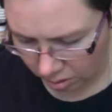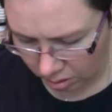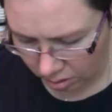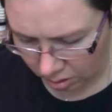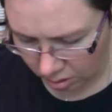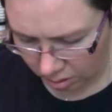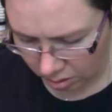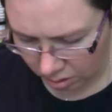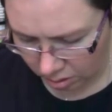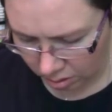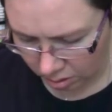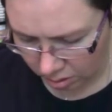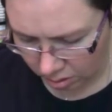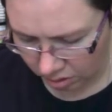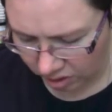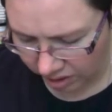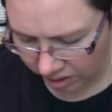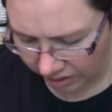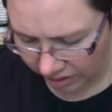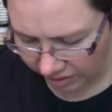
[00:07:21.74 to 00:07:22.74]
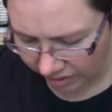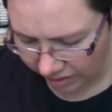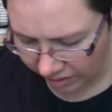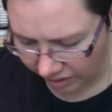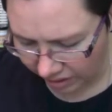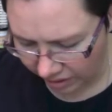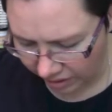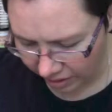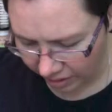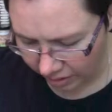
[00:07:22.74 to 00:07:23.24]
Nerdy Tees.
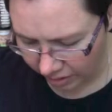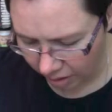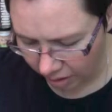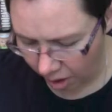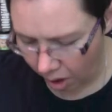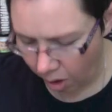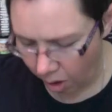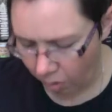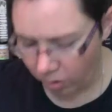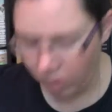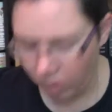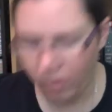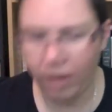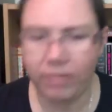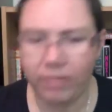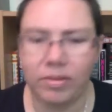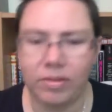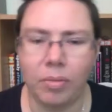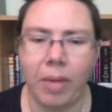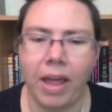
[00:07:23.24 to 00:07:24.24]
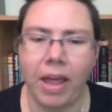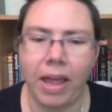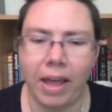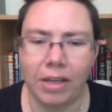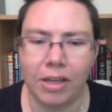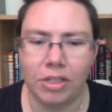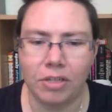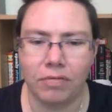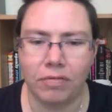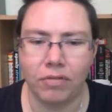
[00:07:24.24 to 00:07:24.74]
Oh, you have to pay extra for
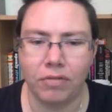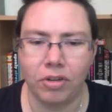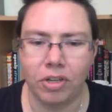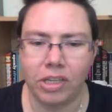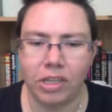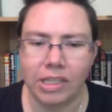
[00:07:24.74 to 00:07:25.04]
nerdy tees.